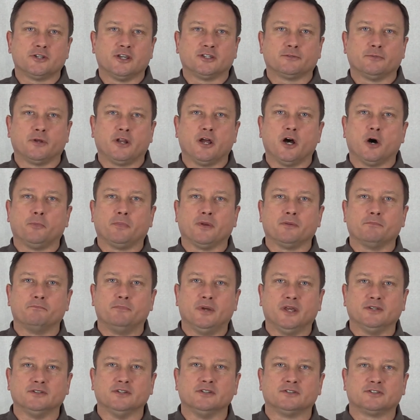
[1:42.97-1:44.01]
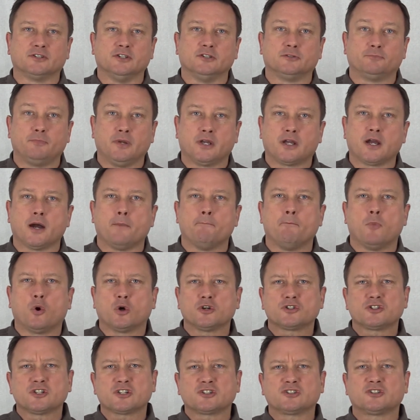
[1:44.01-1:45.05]
has been helping businesses become
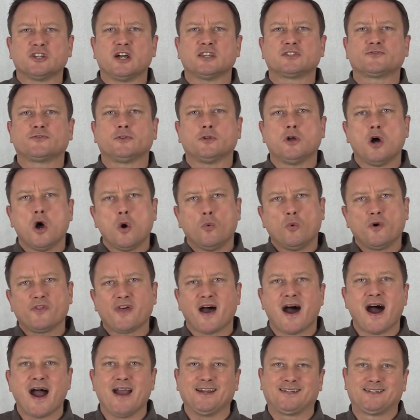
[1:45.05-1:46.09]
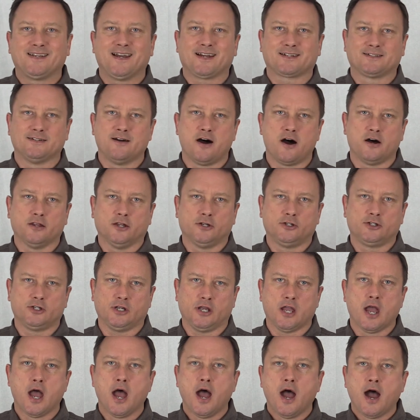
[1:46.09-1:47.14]
more successful with high
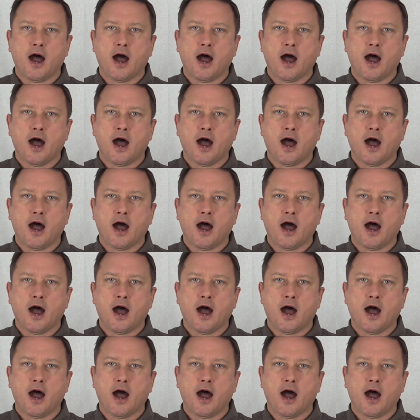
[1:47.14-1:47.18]
technology.